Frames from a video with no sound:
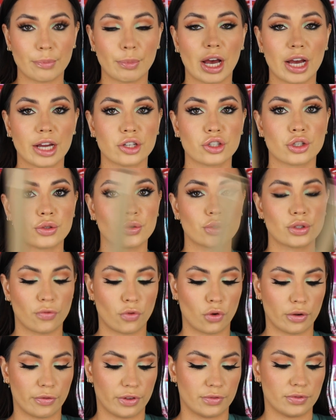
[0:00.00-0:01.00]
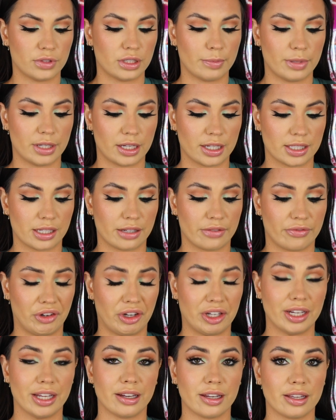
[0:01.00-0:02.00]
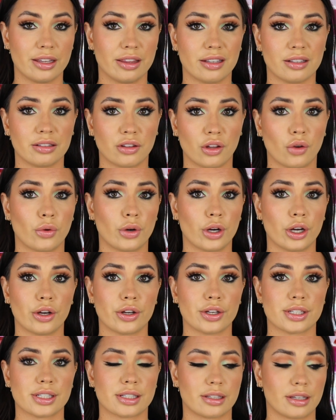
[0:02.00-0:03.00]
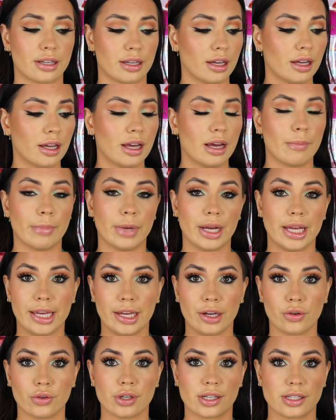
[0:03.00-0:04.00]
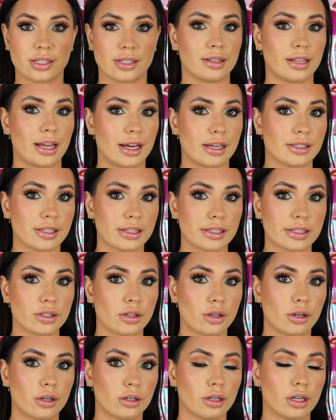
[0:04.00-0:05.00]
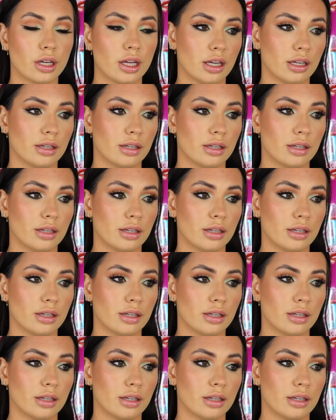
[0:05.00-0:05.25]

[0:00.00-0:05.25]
I choose 450 because I find anything lower, honestly, my hair doesn't last as long.